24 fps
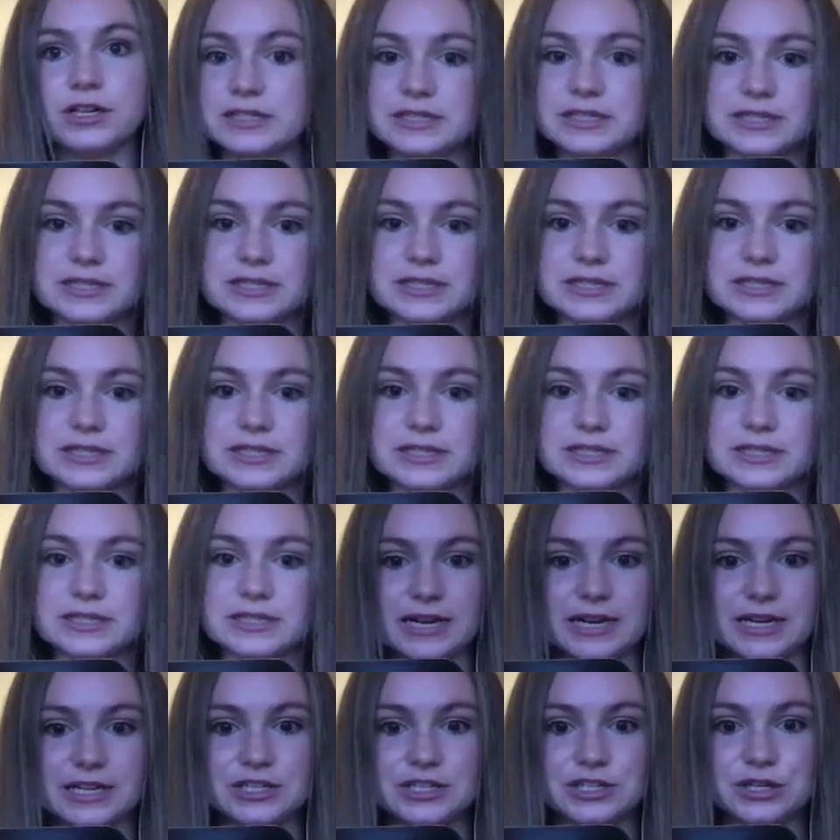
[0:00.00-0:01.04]
currency
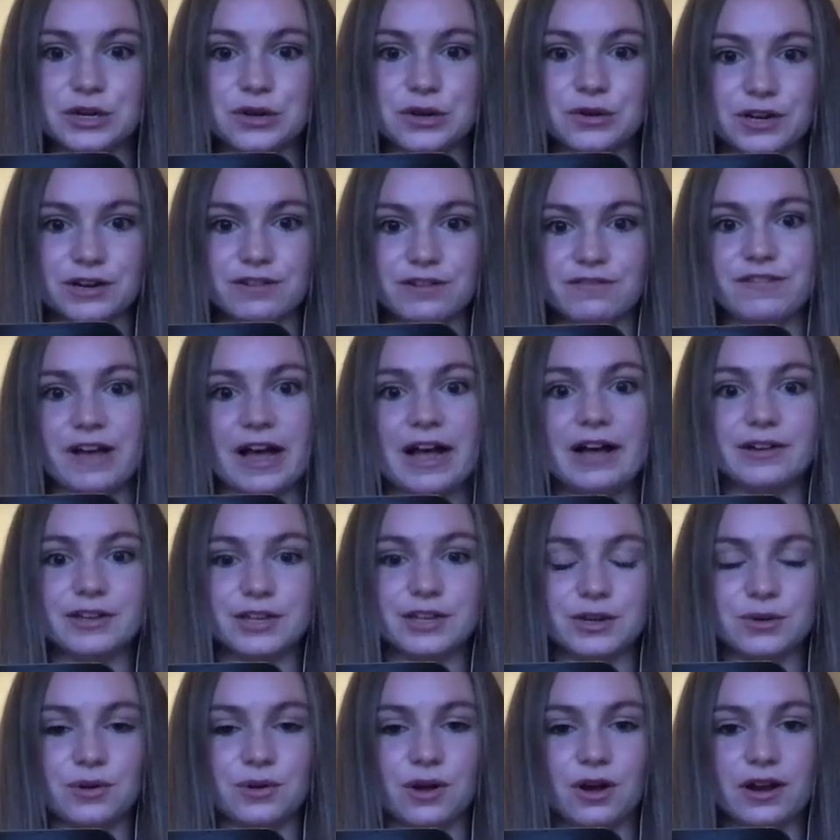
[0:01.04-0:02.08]
these days, you're
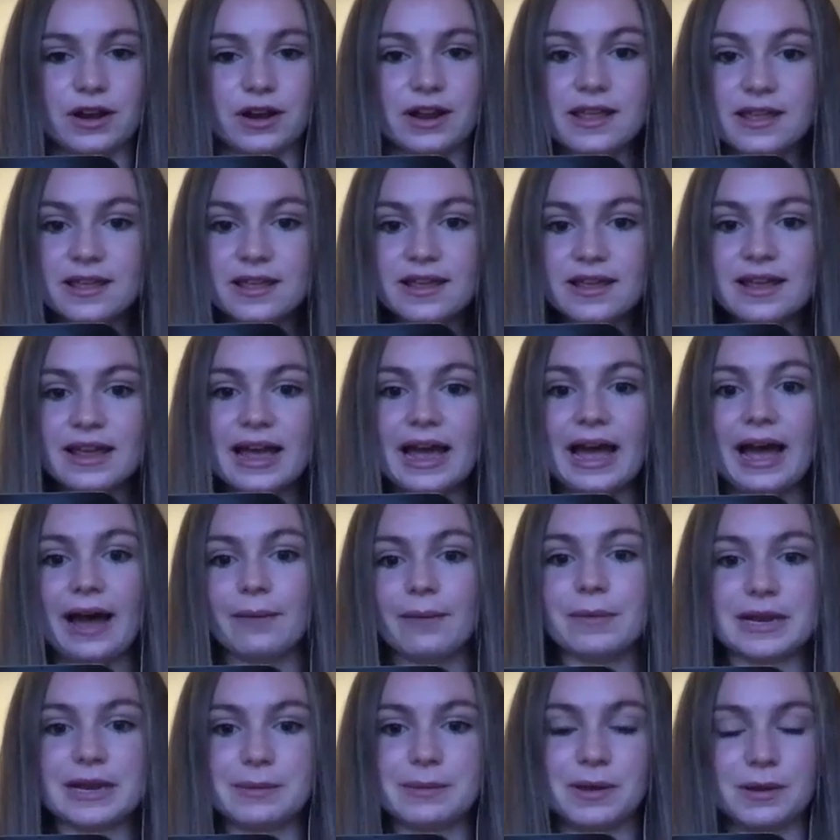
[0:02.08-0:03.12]
valued on
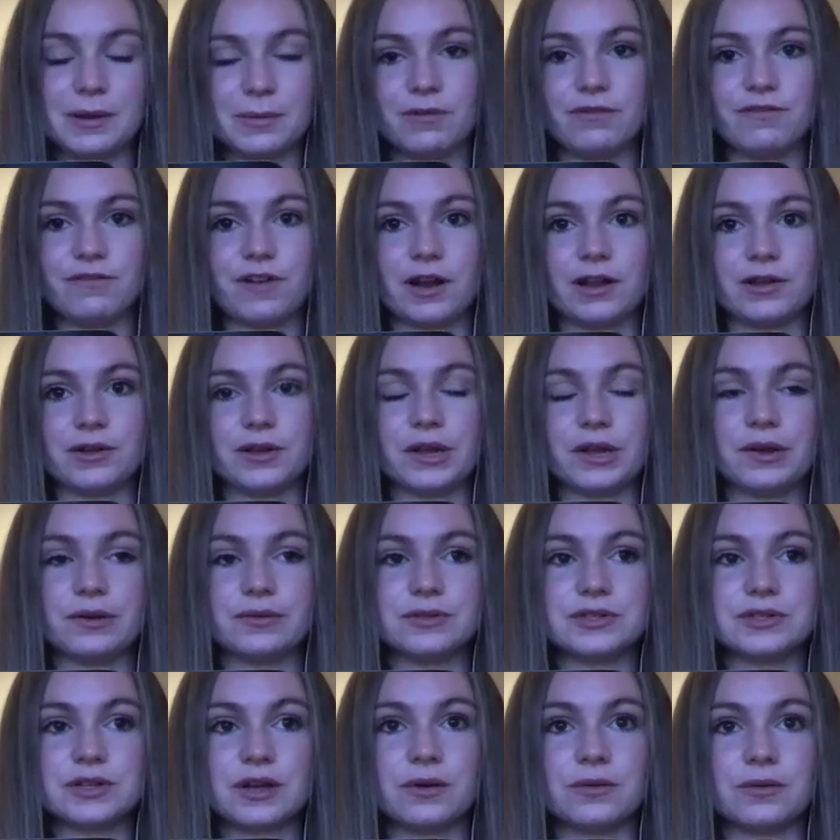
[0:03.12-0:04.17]
how many people follow
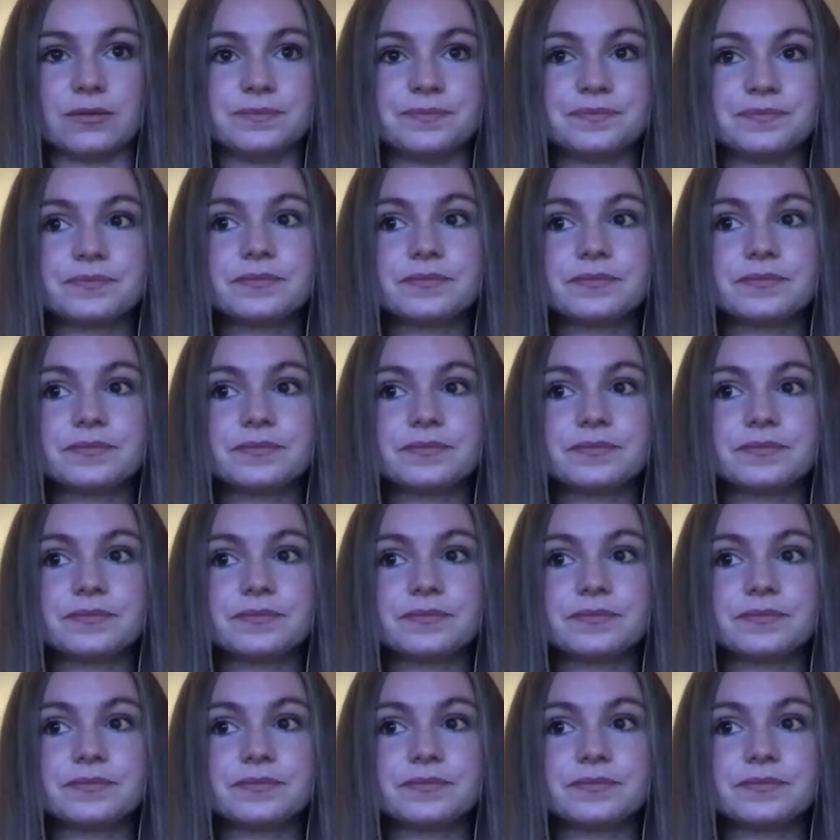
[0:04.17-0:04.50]
you. So